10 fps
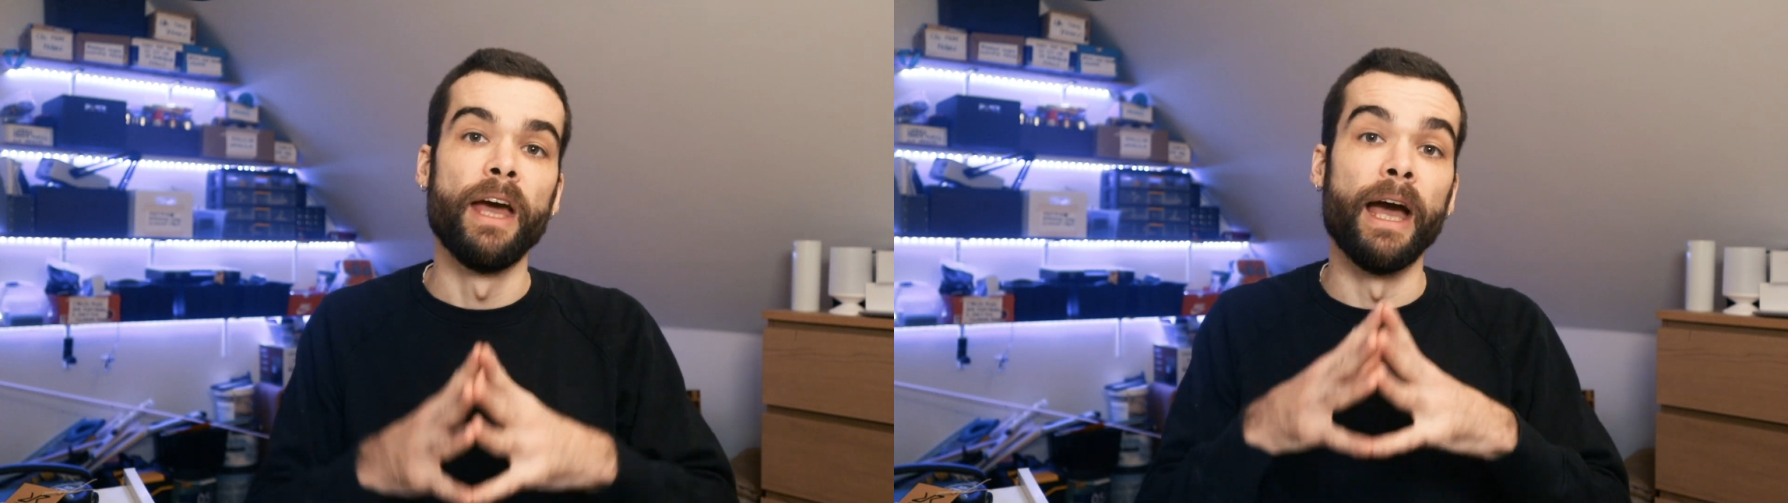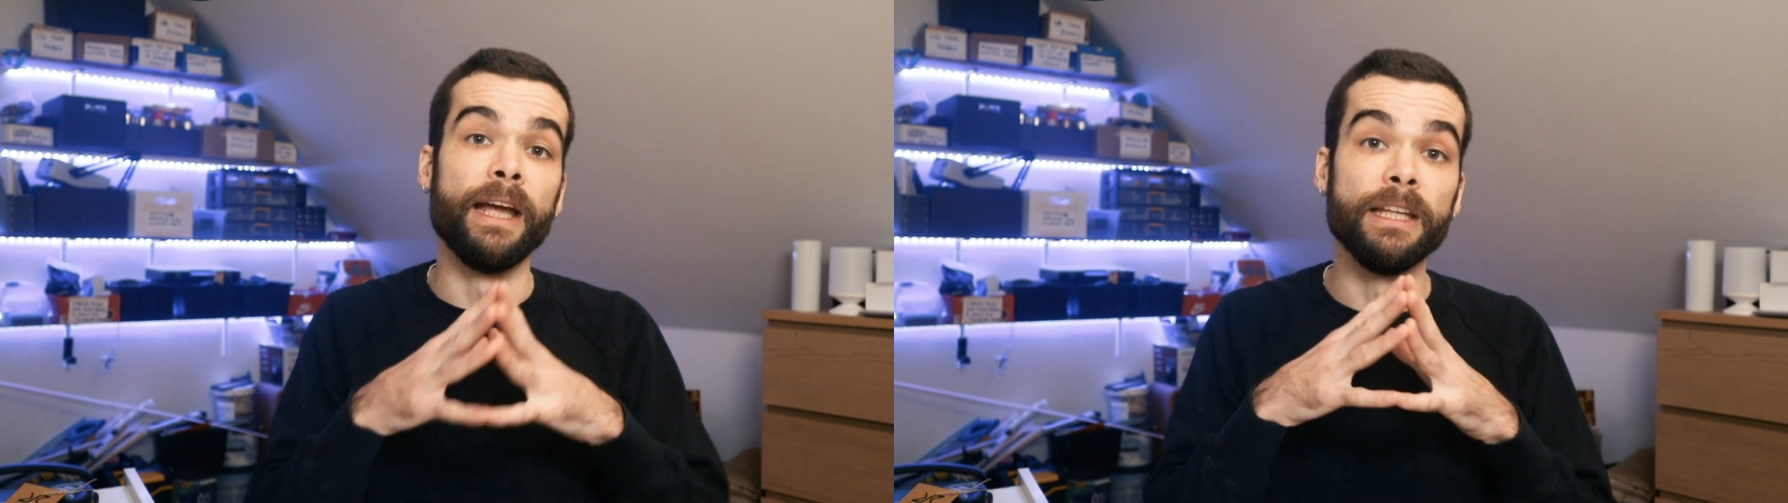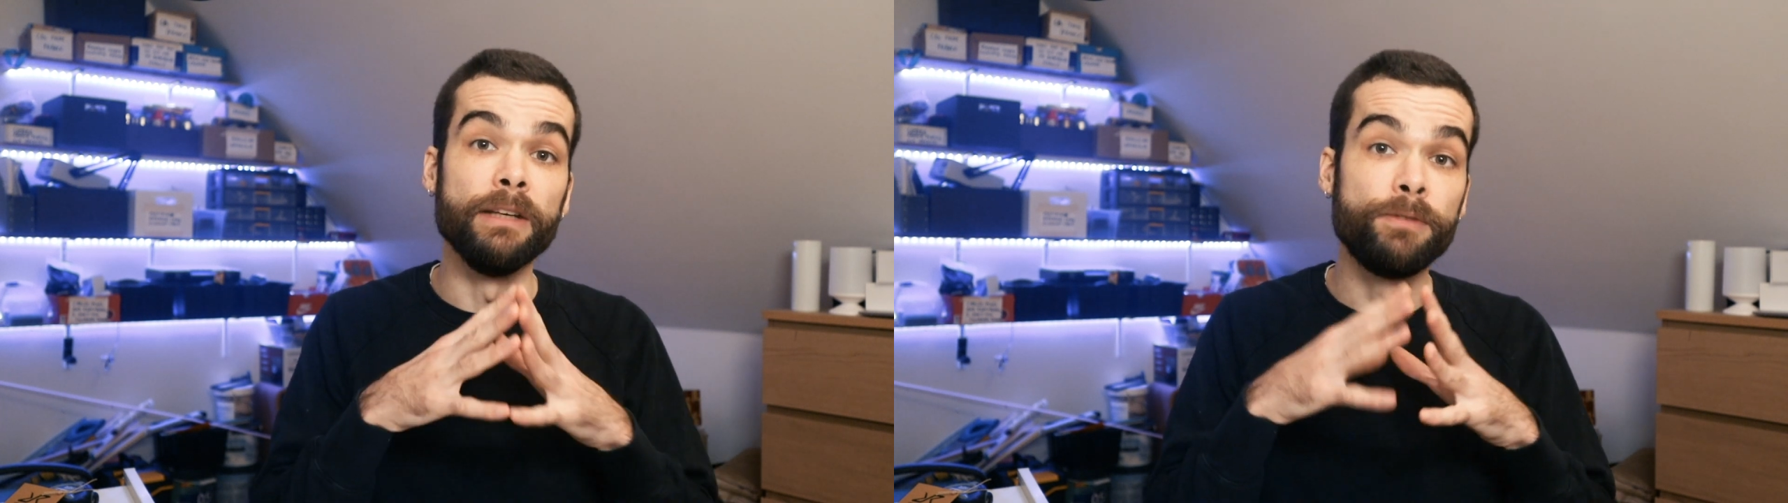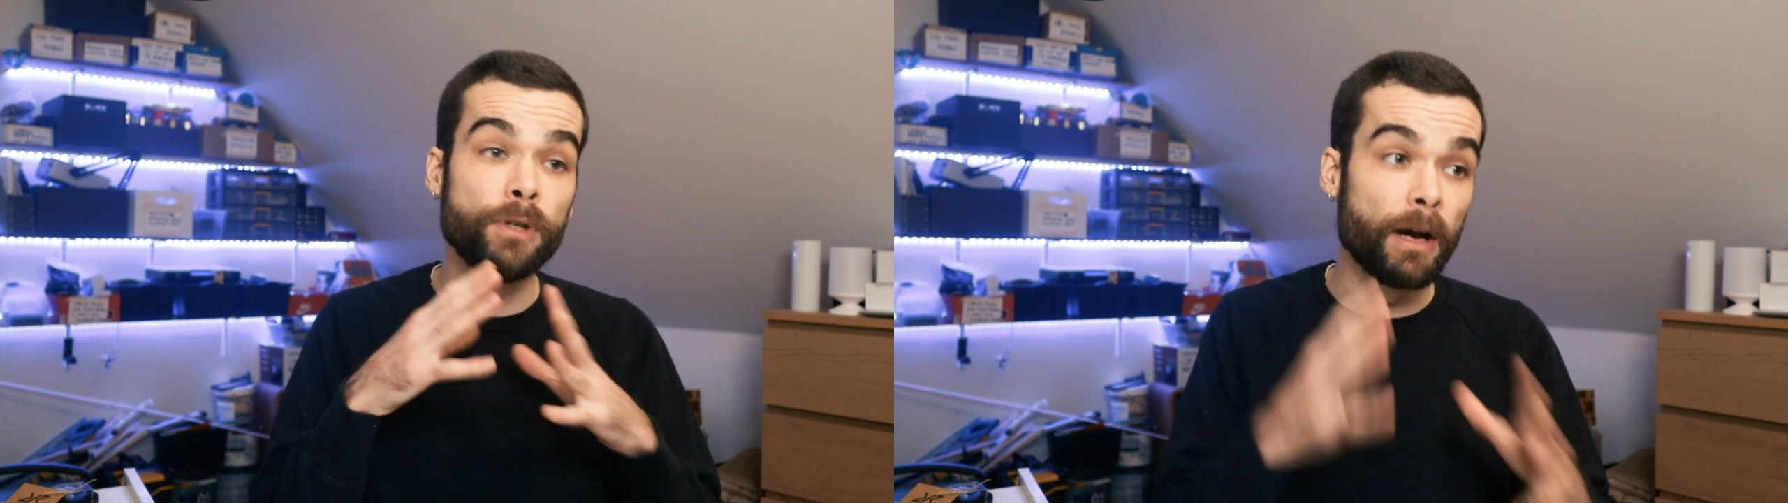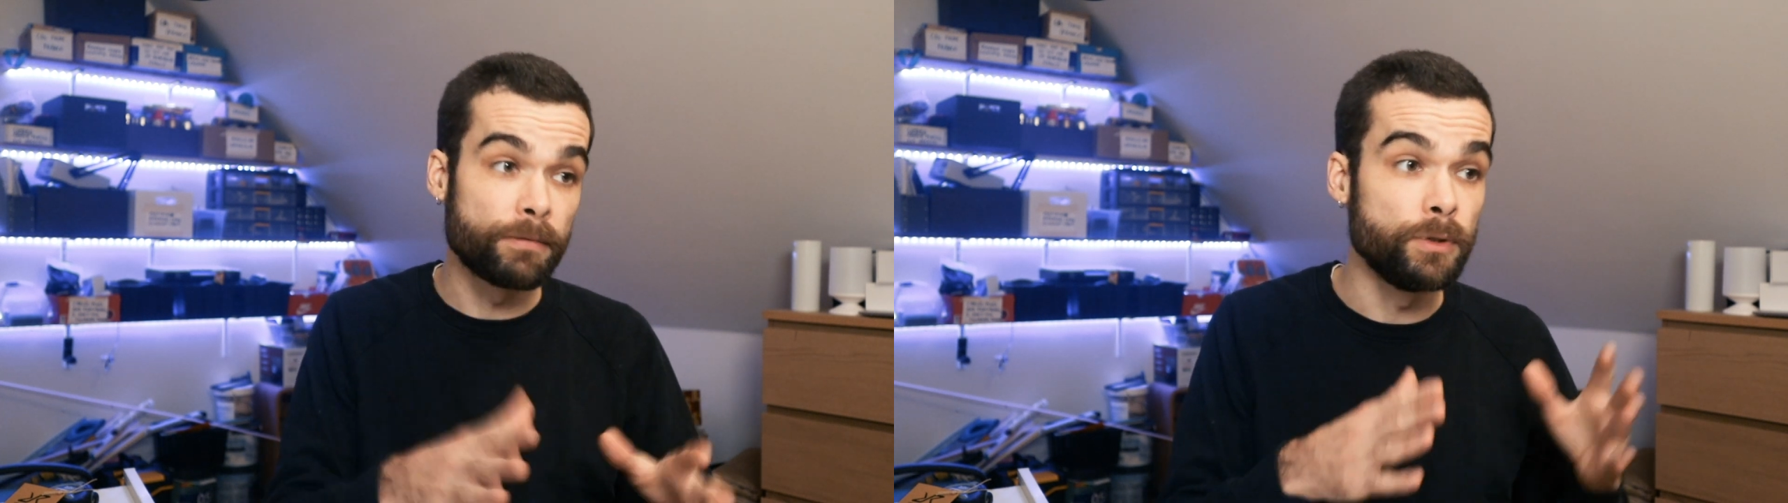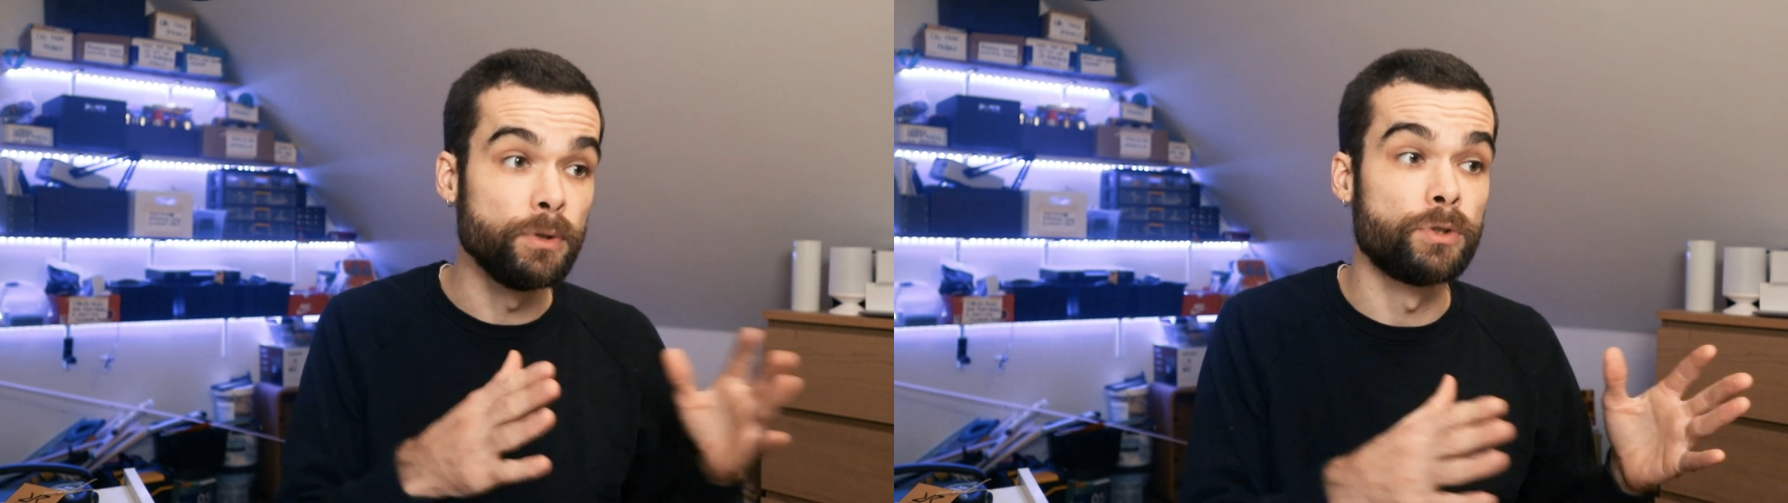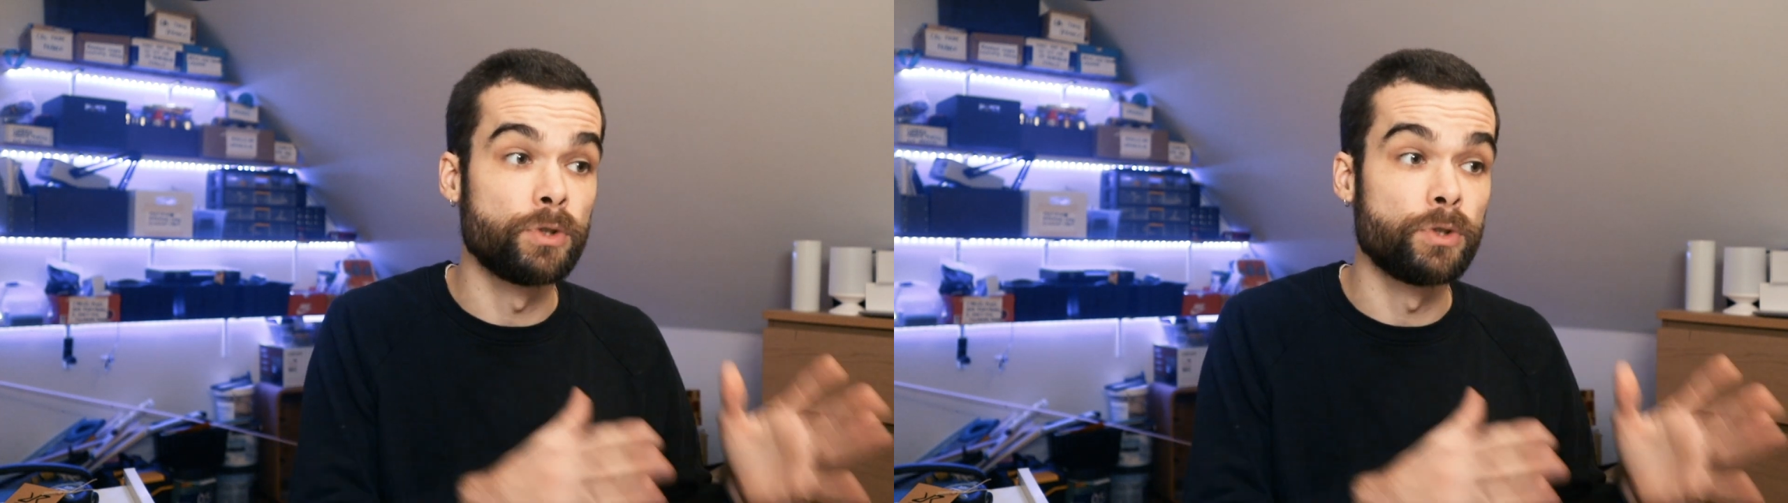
And if you have to use